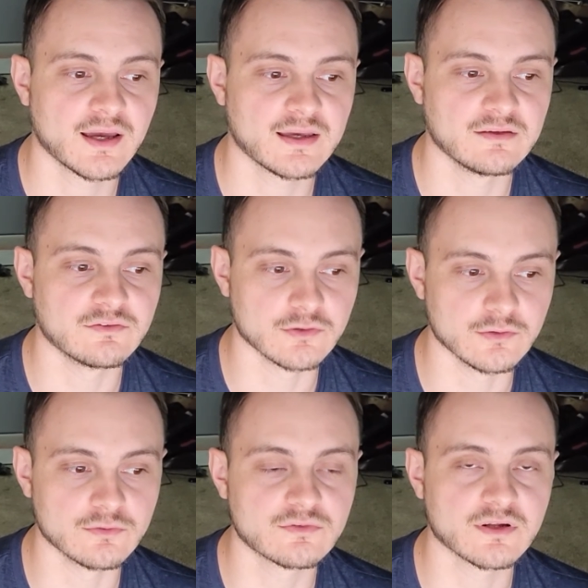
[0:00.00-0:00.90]
is
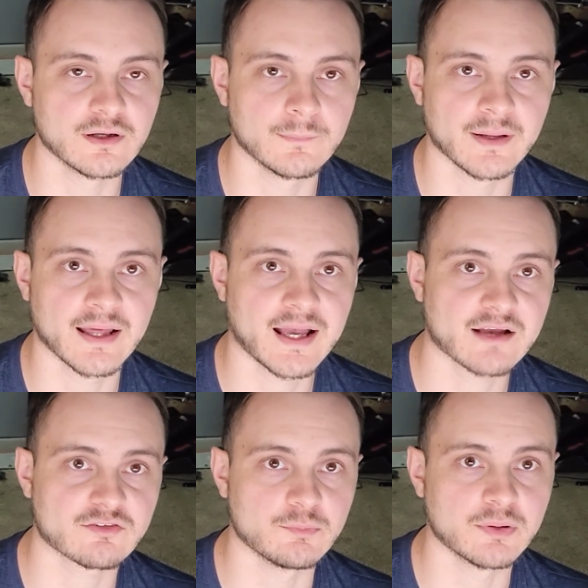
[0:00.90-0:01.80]
used, and I
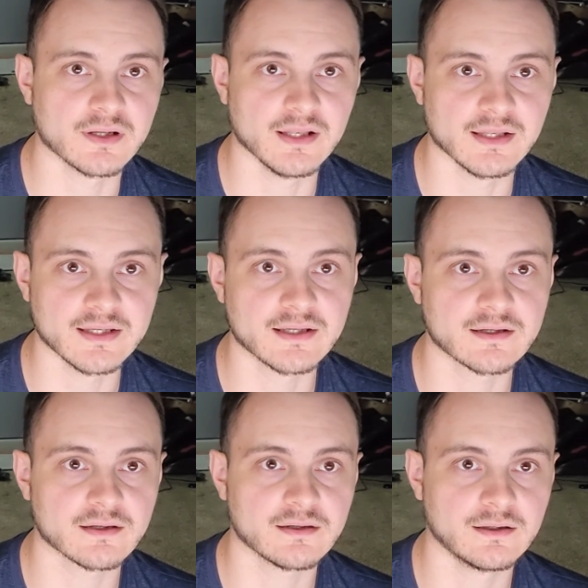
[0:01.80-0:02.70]
actually put a link
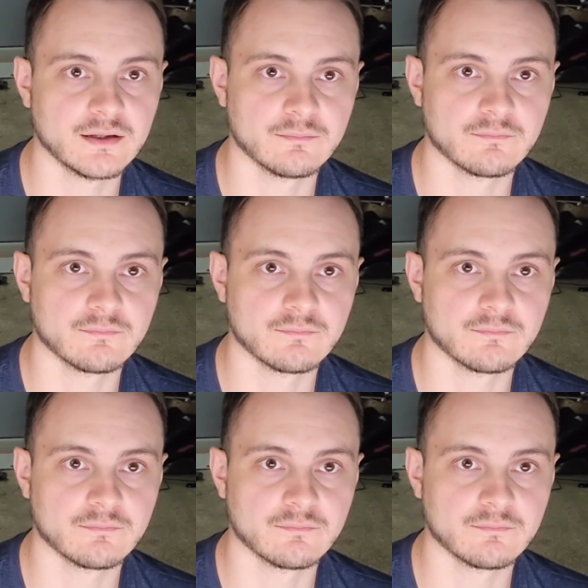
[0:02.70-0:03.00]
of